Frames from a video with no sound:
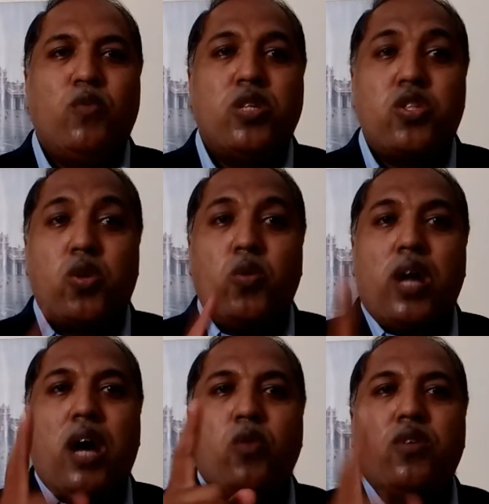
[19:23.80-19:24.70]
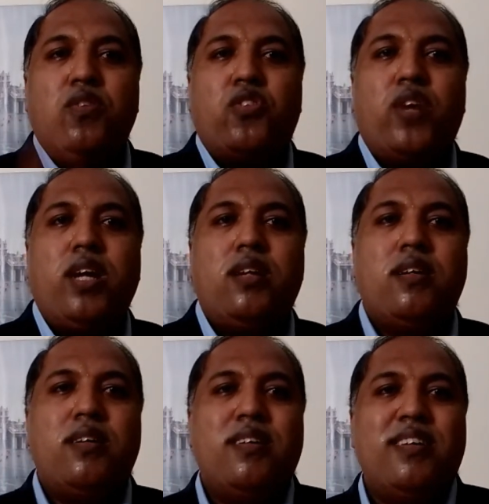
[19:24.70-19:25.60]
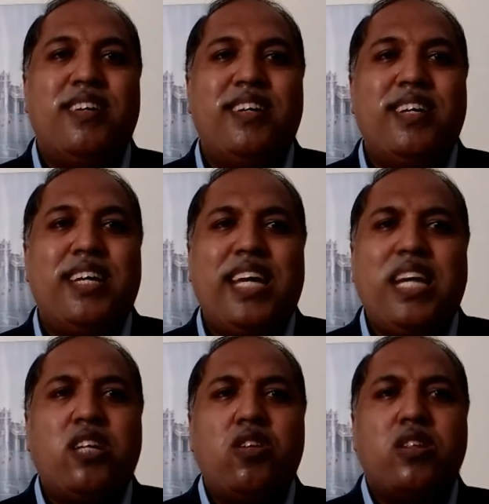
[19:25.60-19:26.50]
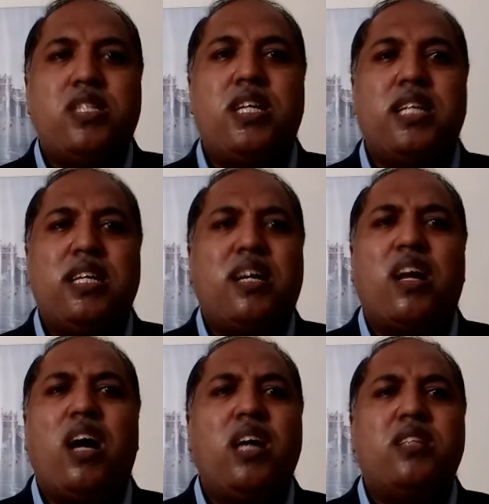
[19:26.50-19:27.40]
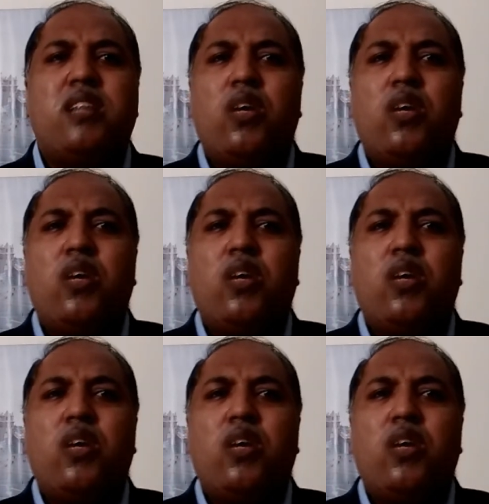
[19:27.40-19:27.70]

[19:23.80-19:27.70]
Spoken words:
Was thrown out of the train. He did not sit and cry and said,